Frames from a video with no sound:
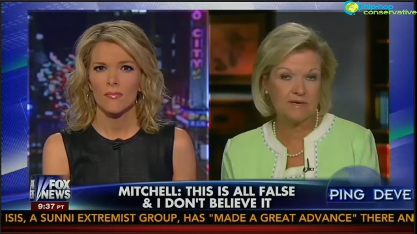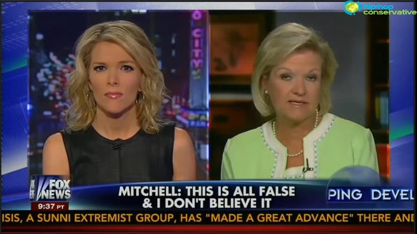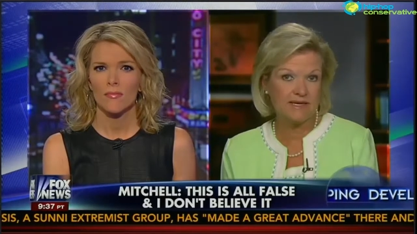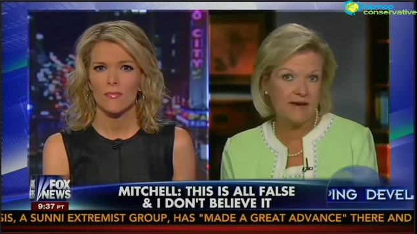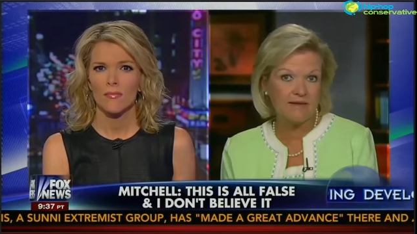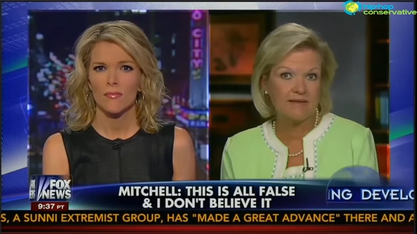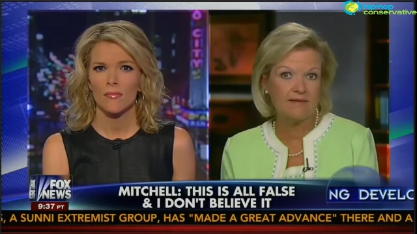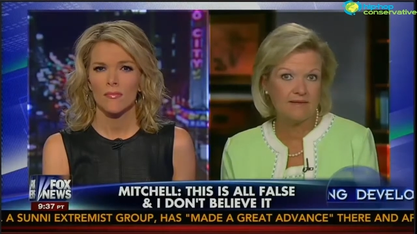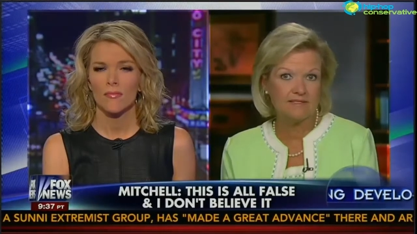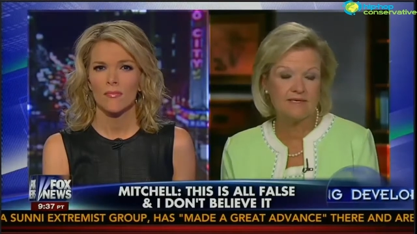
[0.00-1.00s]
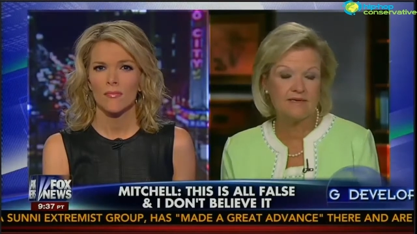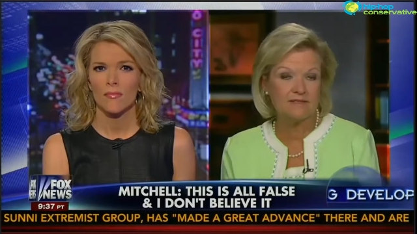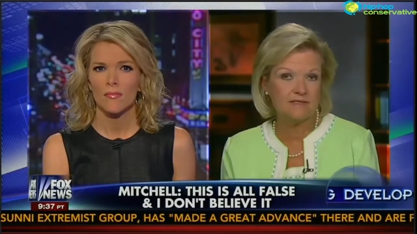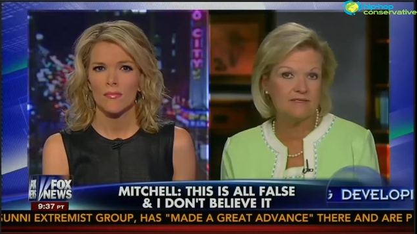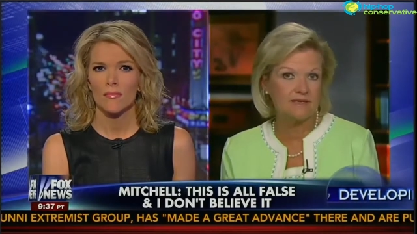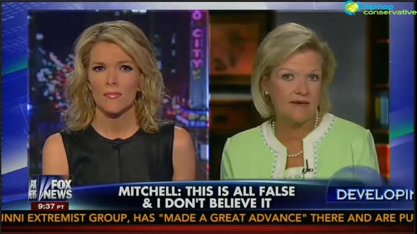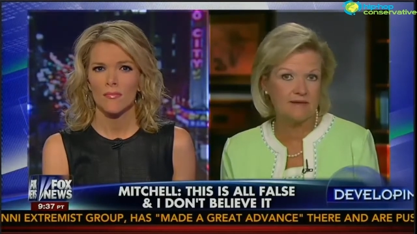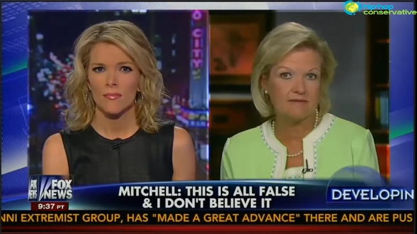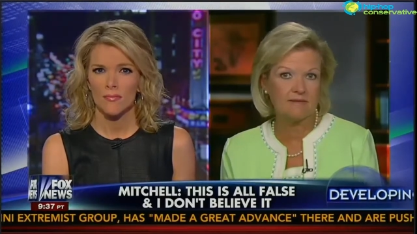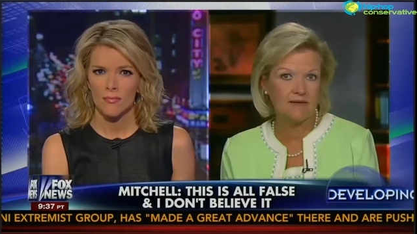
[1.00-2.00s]
Speaker 1: because I think this is a
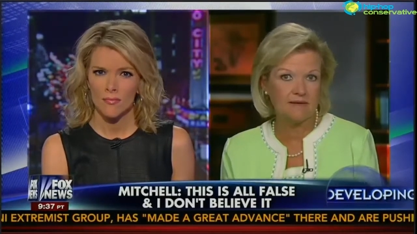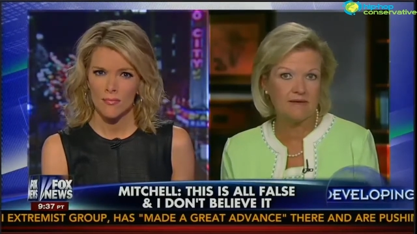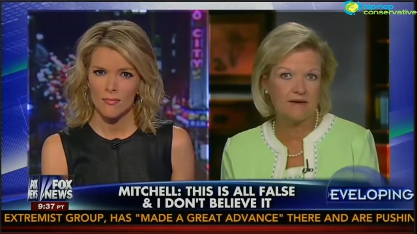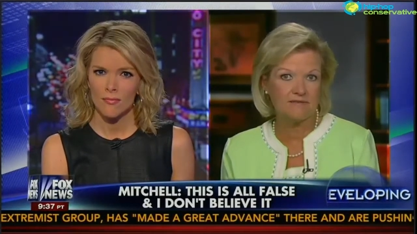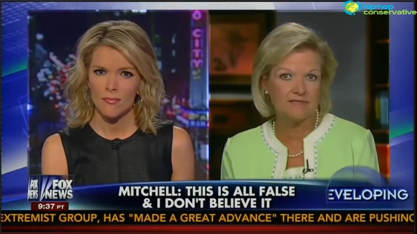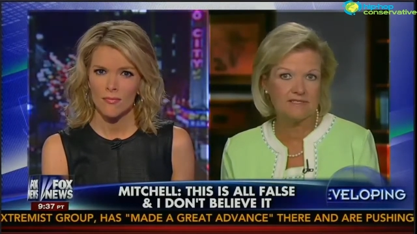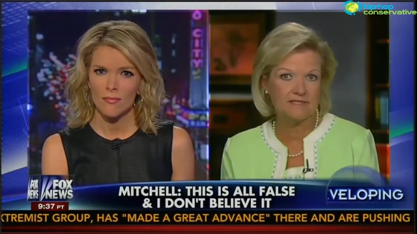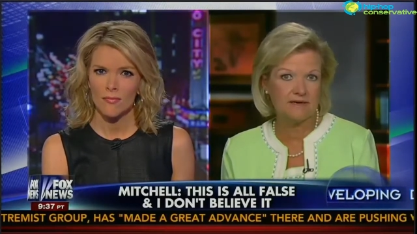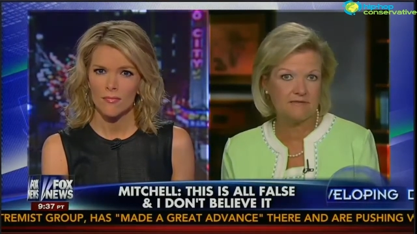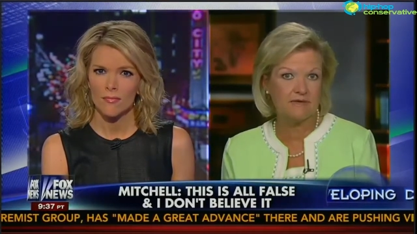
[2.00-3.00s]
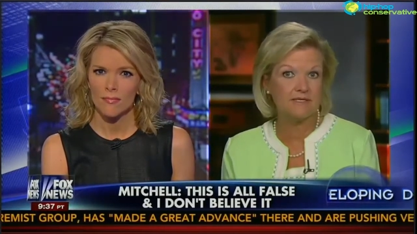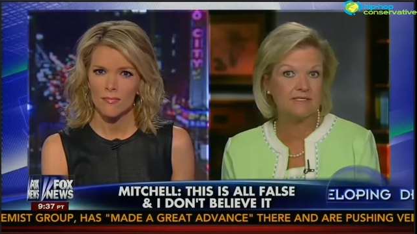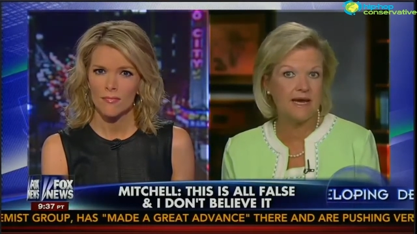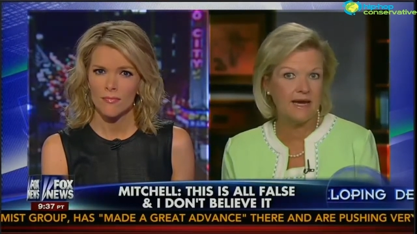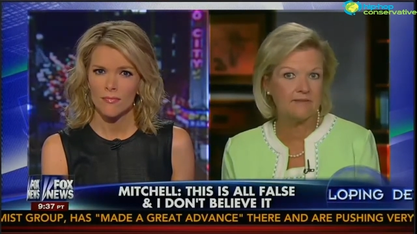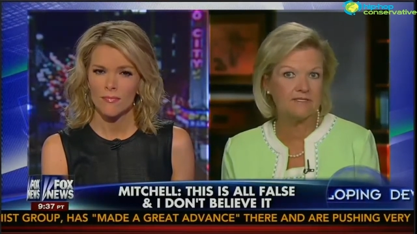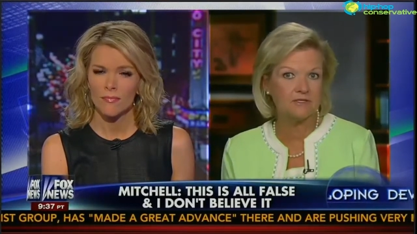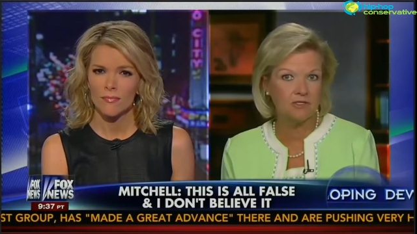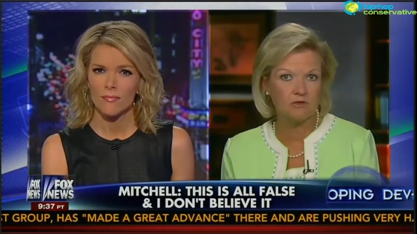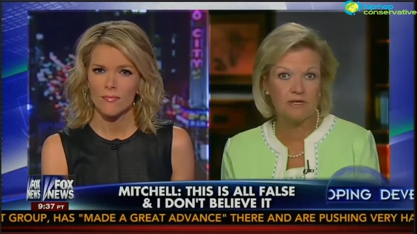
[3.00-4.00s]
scandal in and of itself. Mm -hmm. it is mm-hmm.
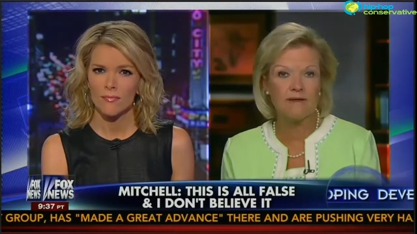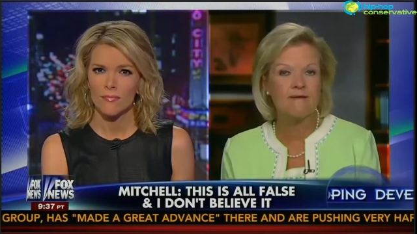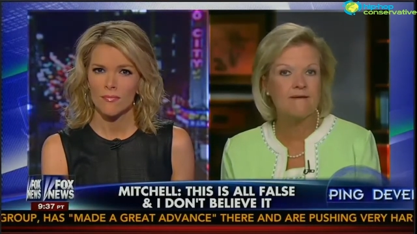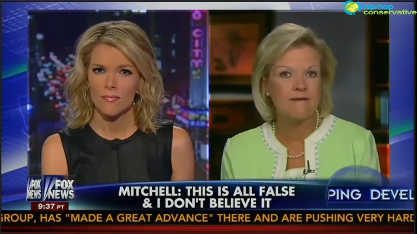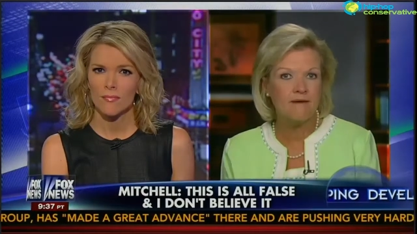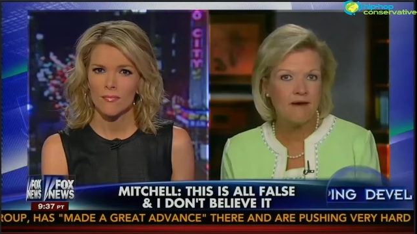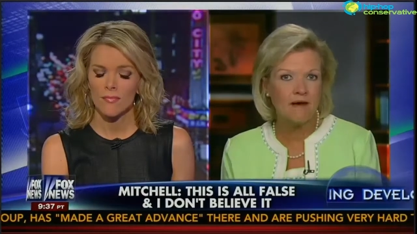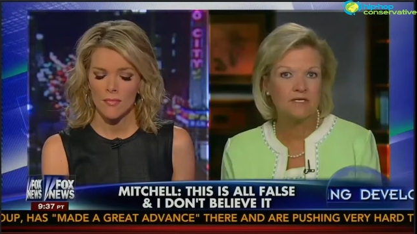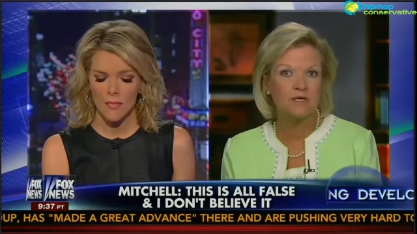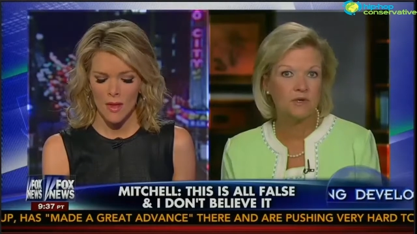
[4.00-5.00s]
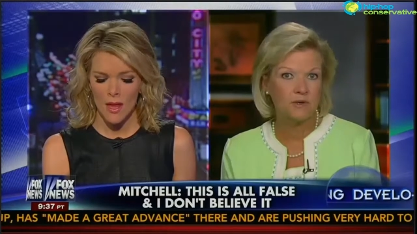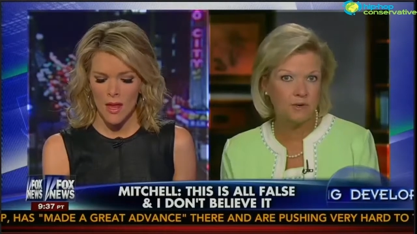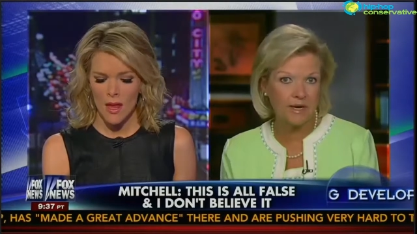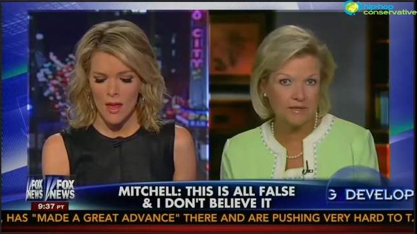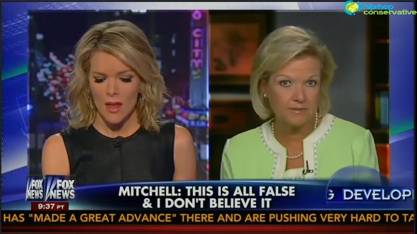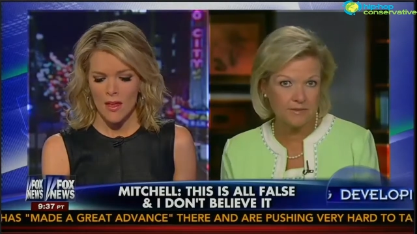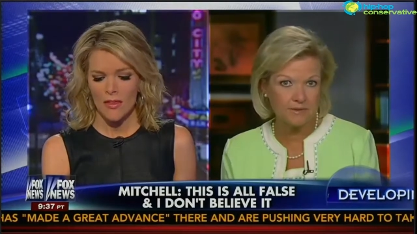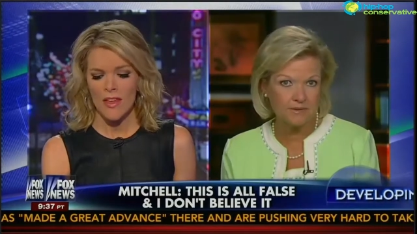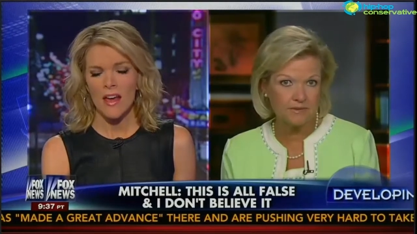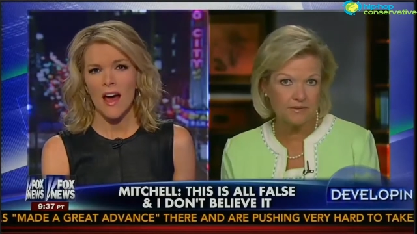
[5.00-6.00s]
absolutely not credible.
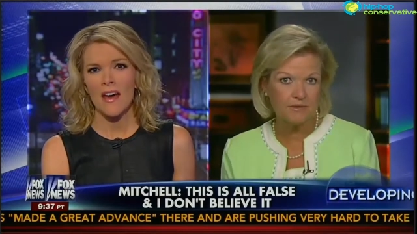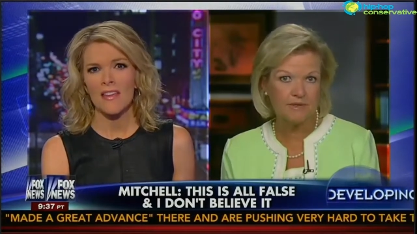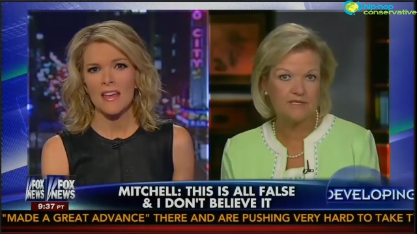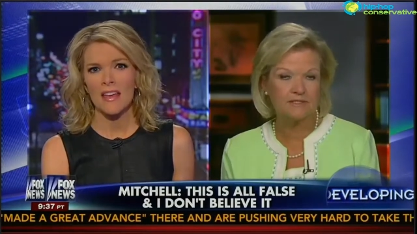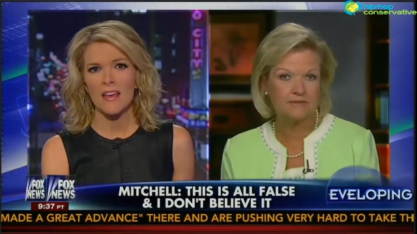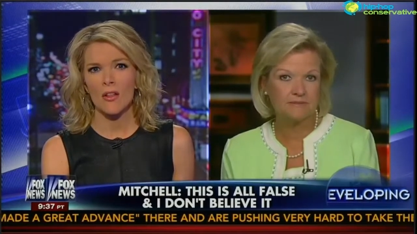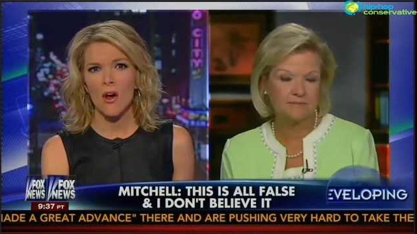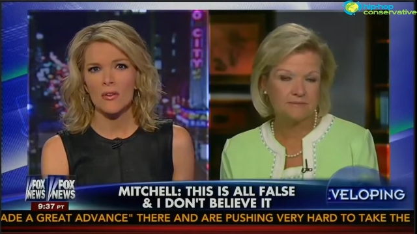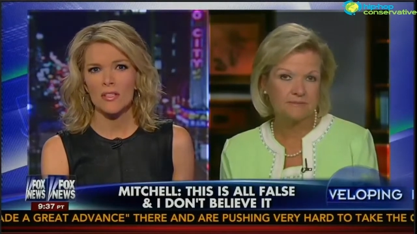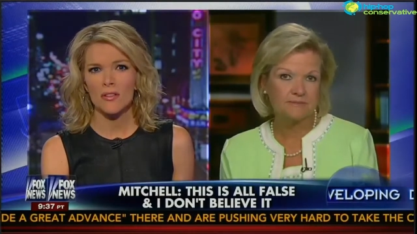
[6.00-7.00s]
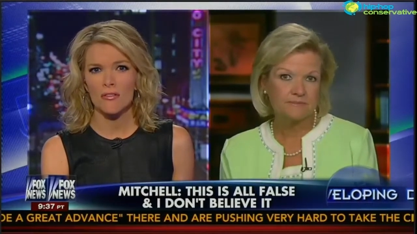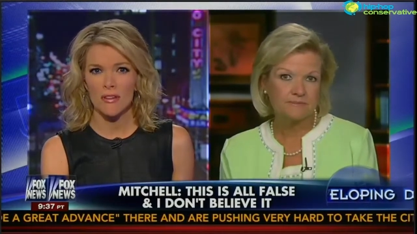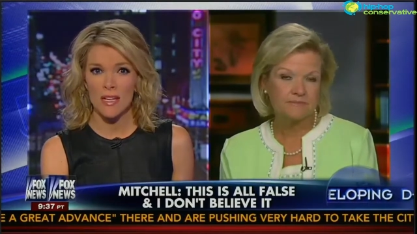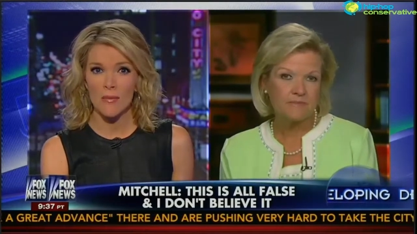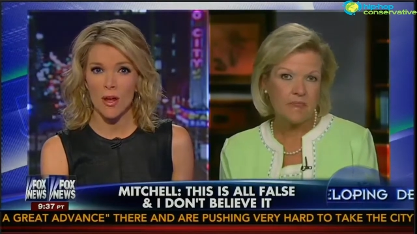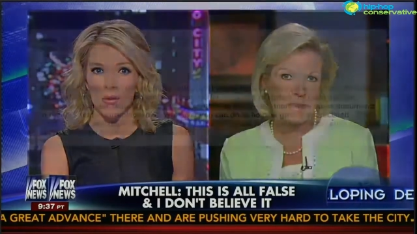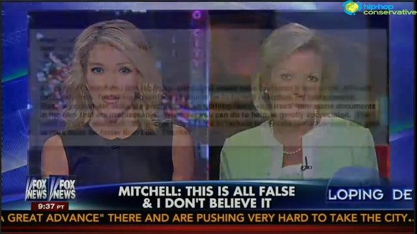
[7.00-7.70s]
The
Speaker 2: uh, the Lois Lerner email